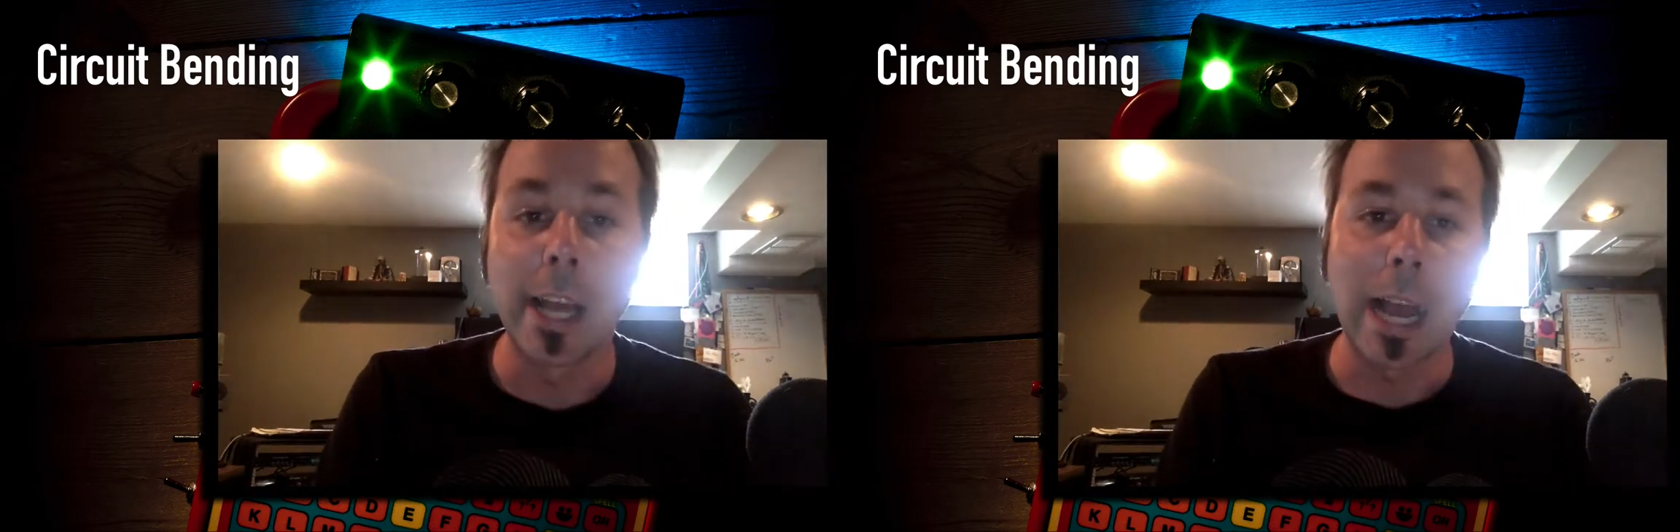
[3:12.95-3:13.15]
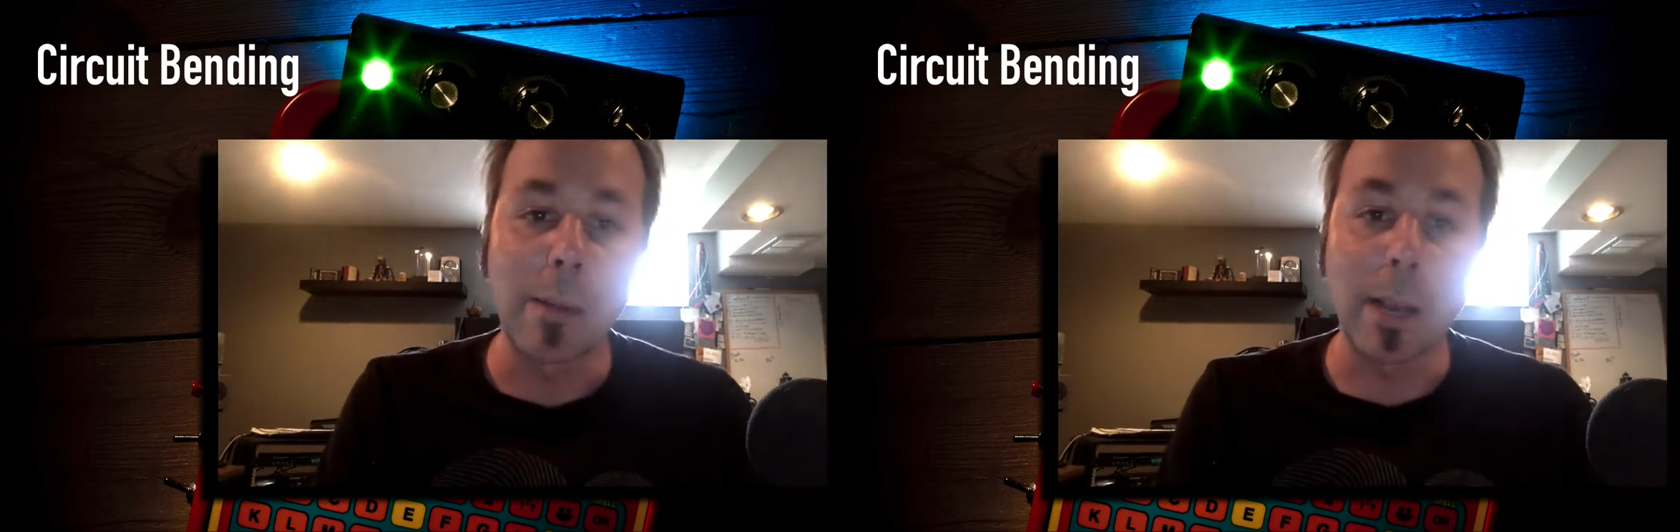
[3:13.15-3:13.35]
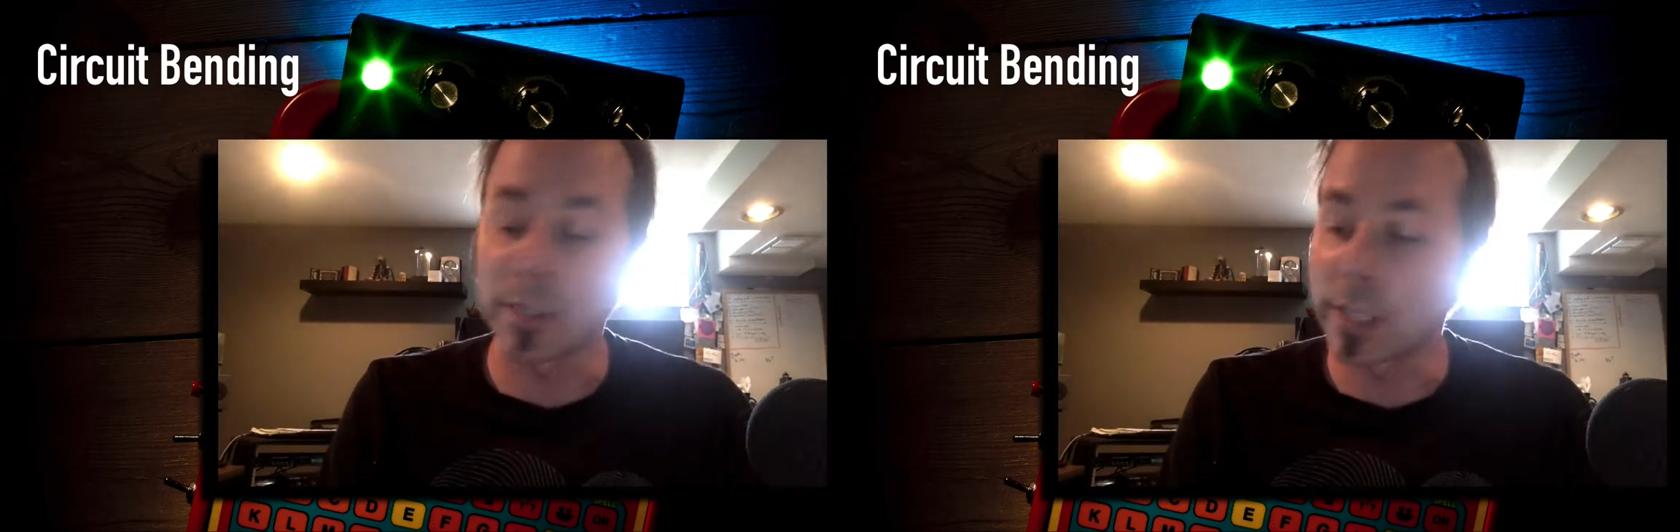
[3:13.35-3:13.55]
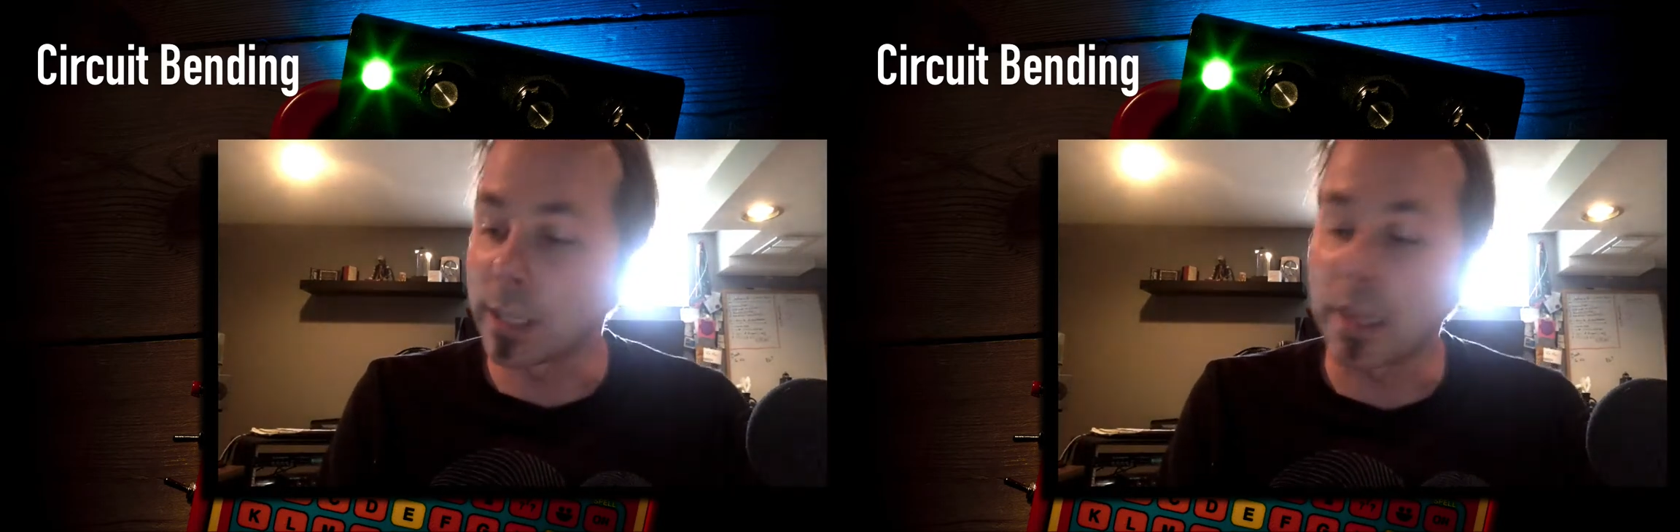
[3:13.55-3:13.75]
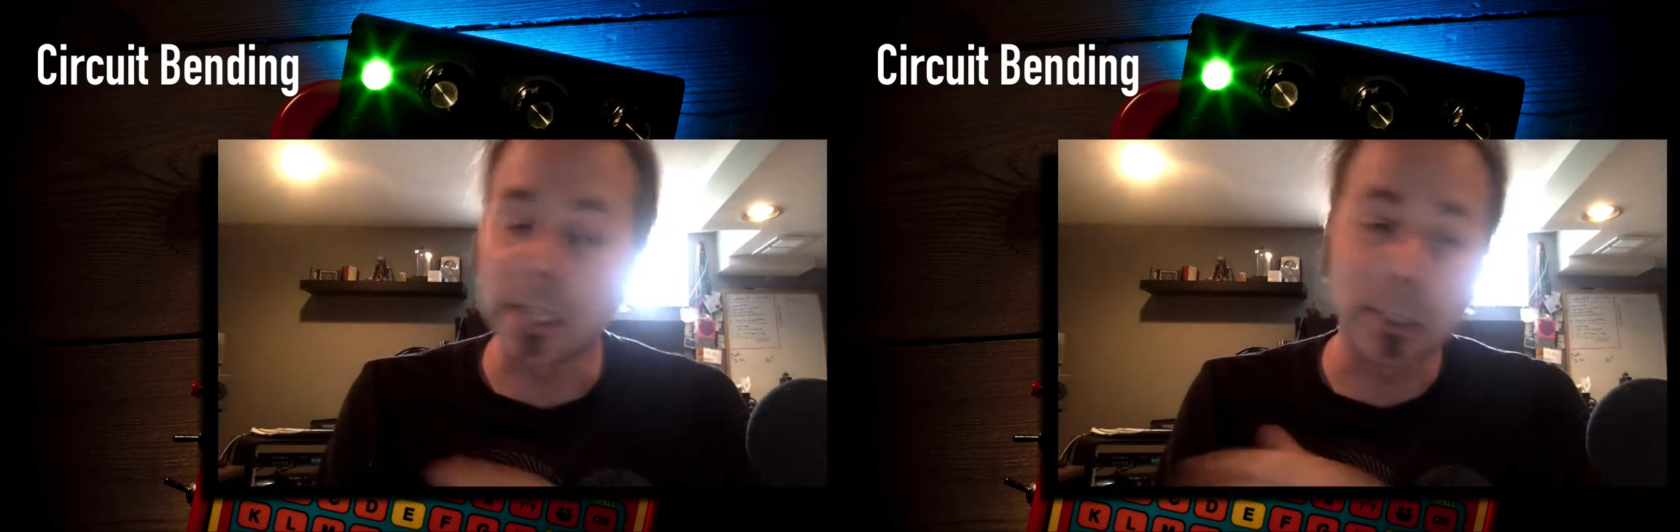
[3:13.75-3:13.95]
I'm actually gonna
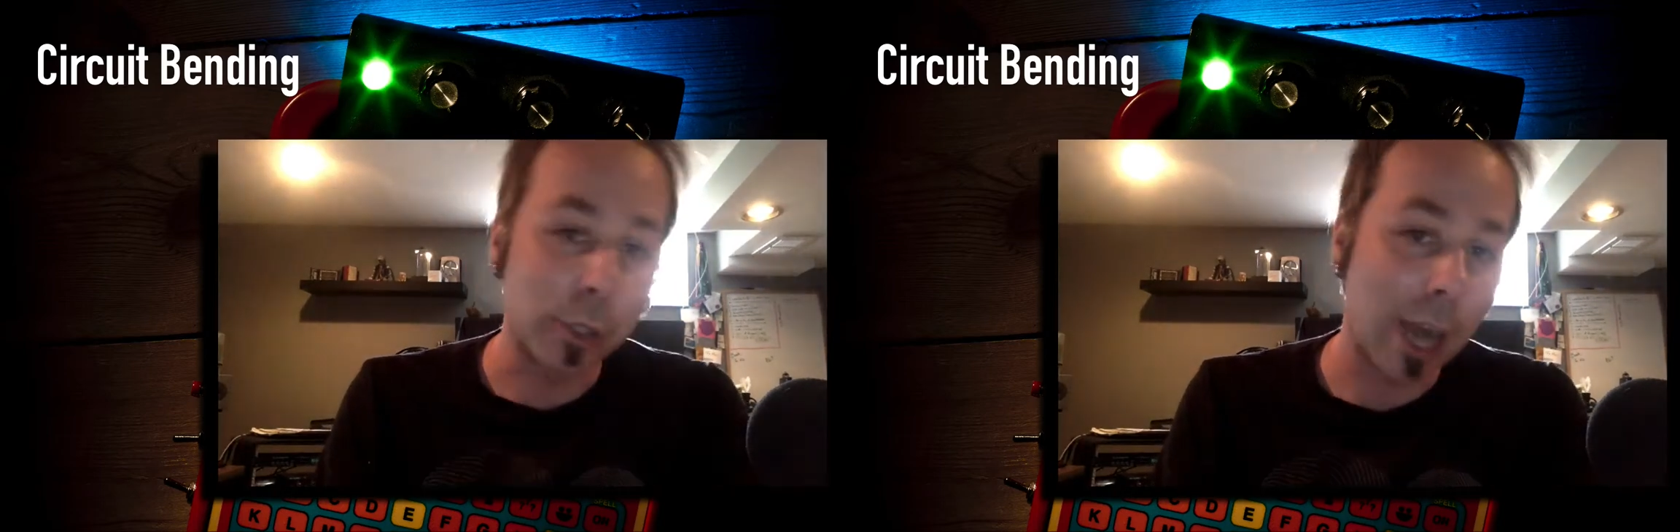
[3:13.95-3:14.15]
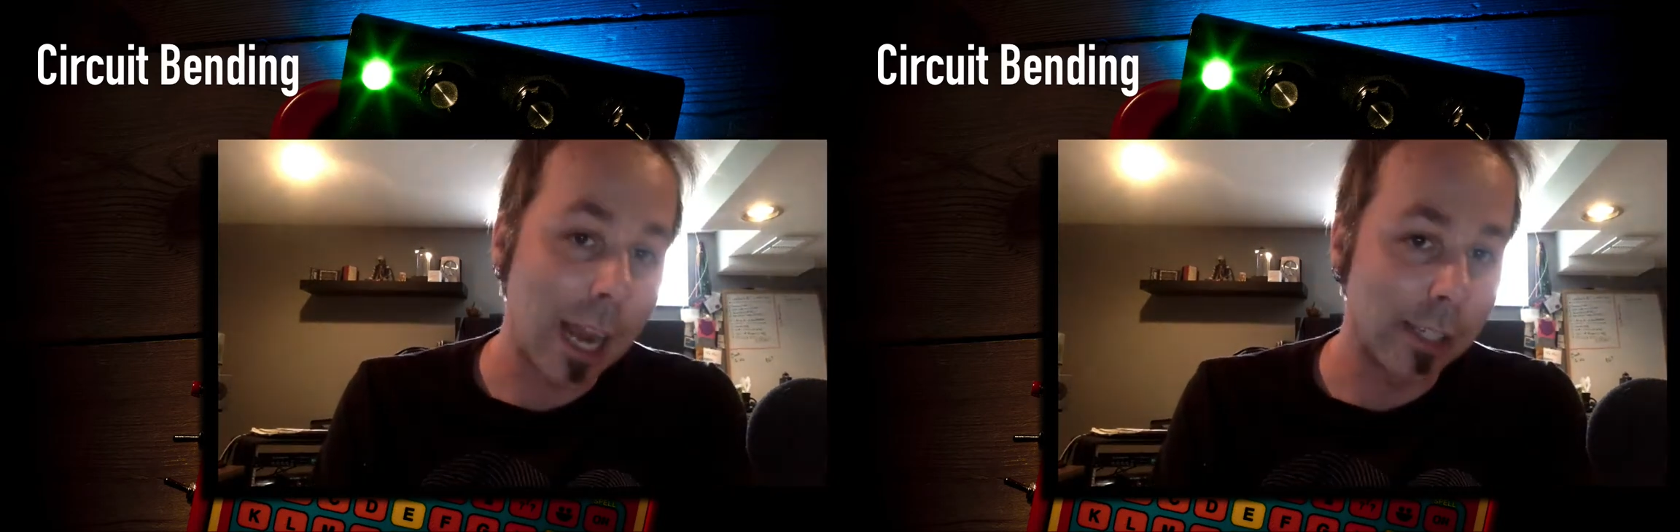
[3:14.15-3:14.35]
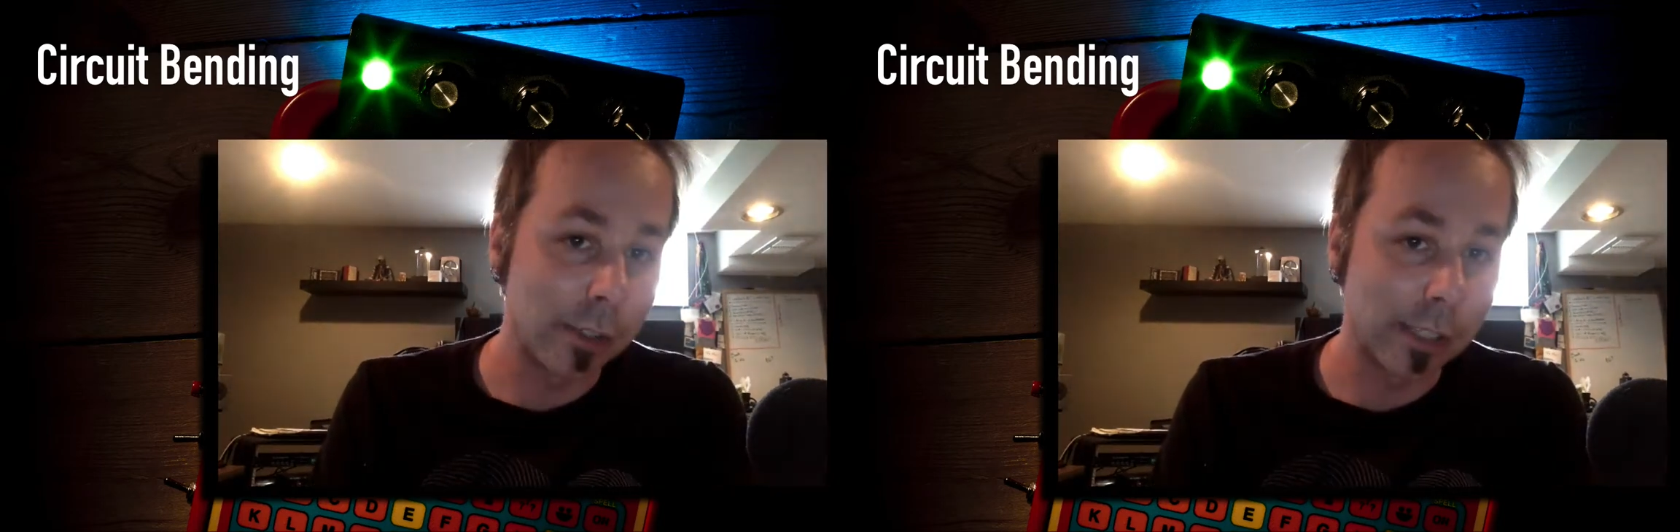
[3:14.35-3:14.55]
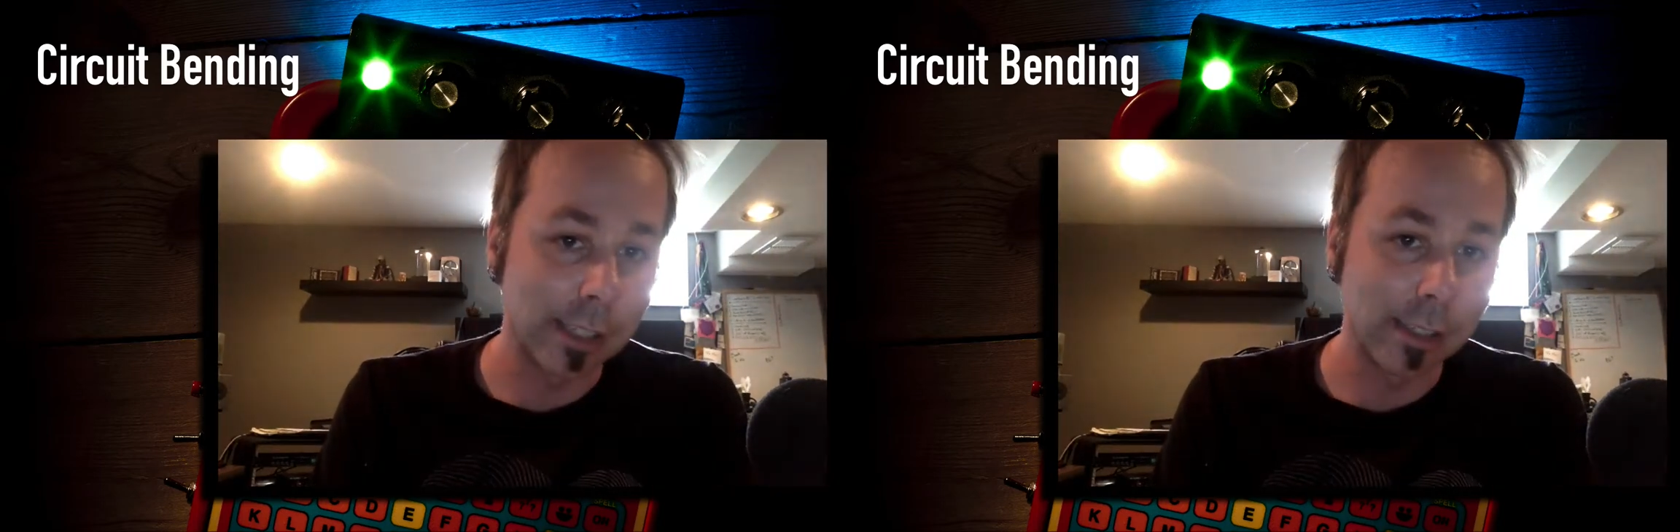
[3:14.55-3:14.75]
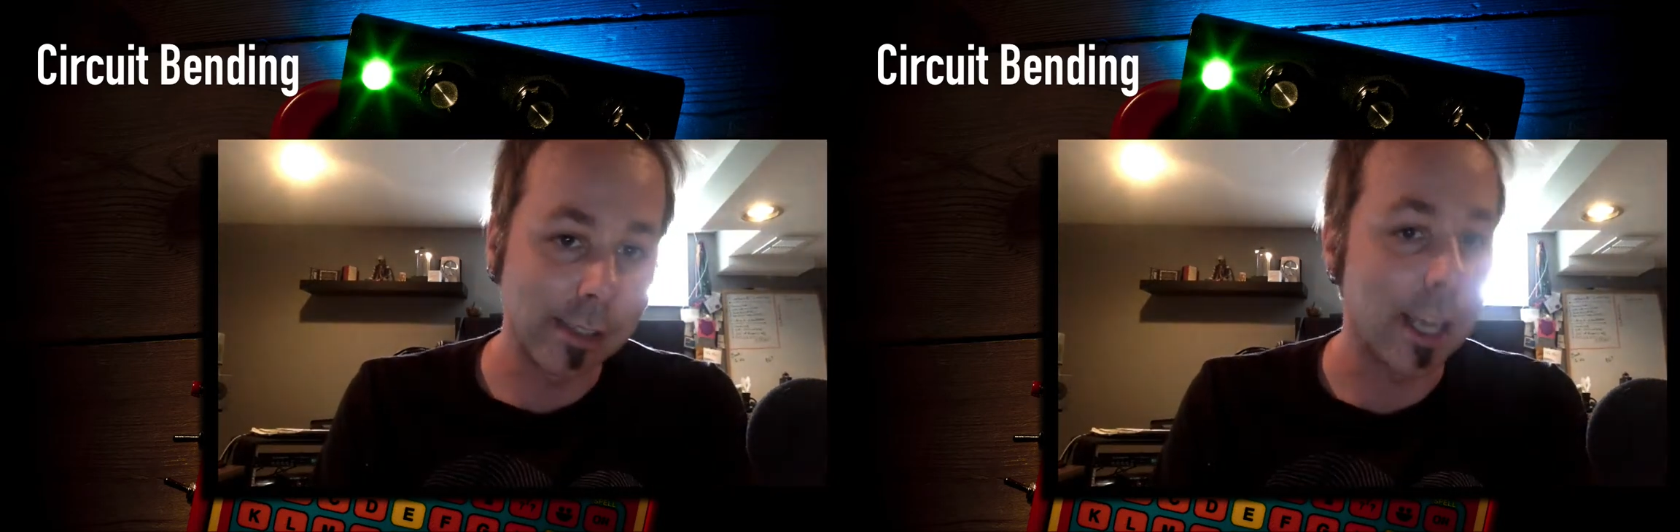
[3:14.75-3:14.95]
make a track using
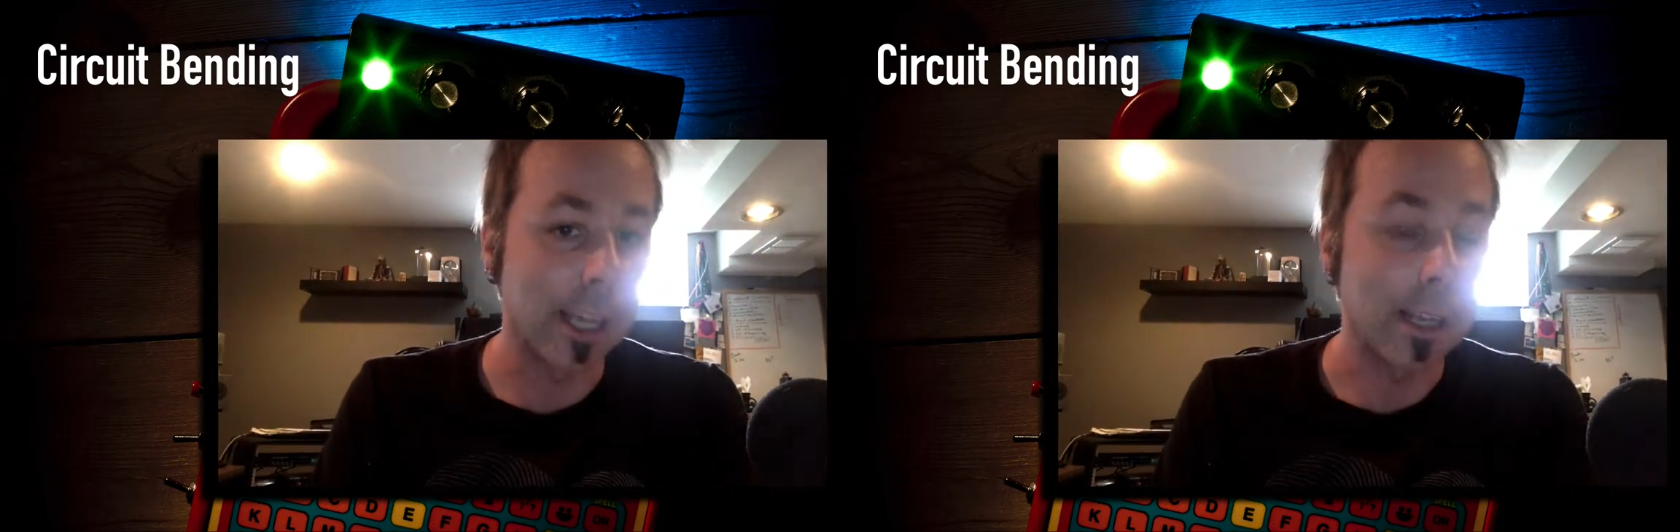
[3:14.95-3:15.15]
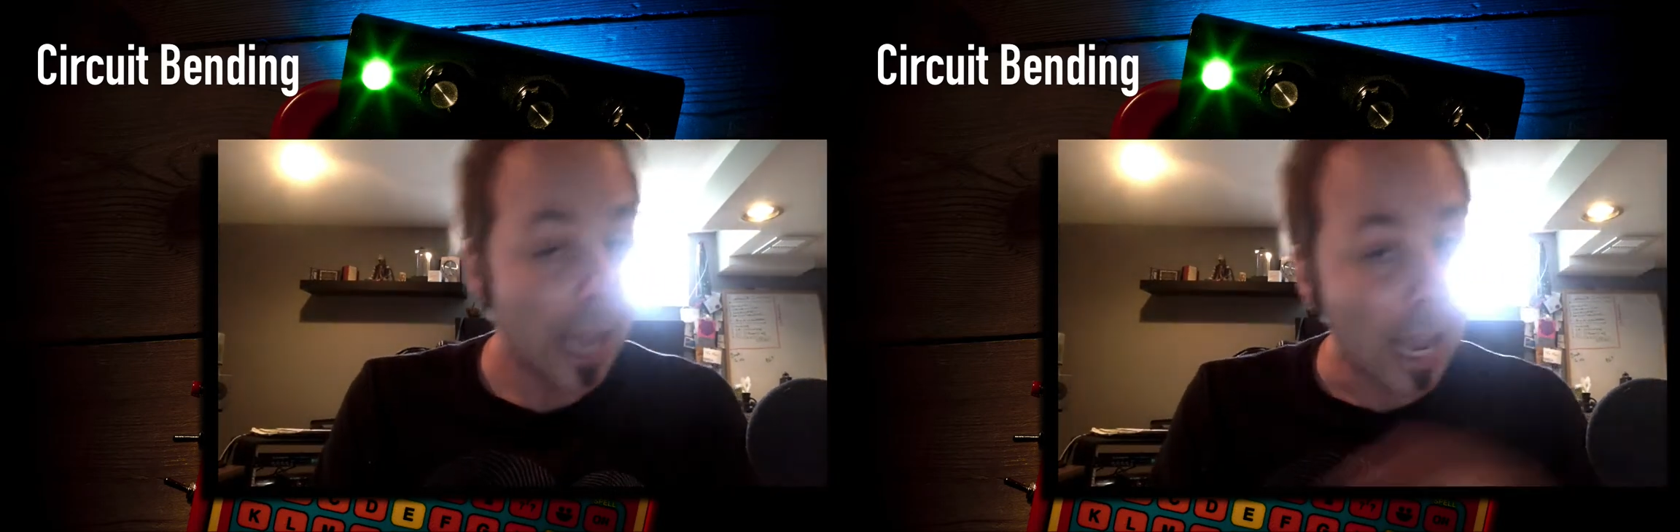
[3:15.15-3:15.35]
this thing.